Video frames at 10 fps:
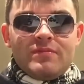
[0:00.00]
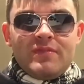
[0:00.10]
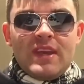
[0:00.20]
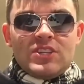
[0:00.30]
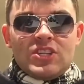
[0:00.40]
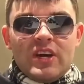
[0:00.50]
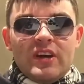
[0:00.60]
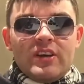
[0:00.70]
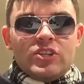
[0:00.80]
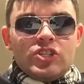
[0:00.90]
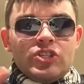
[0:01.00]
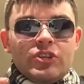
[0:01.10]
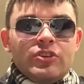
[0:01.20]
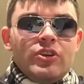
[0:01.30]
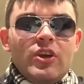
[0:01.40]
feature
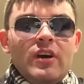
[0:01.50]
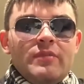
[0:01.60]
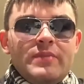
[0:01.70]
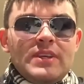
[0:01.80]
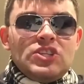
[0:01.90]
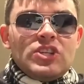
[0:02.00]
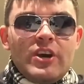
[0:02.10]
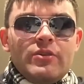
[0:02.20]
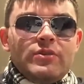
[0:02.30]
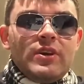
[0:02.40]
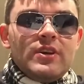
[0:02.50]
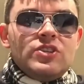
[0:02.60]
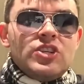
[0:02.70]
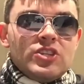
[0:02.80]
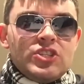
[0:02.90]
should not be shown
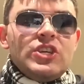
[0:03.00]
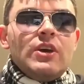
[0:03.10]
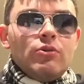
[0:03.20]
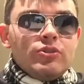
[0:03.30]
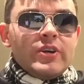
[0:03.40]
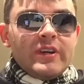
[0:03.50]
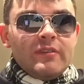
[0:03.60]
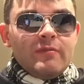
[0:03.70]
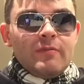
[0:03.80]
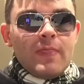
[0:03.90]
to children.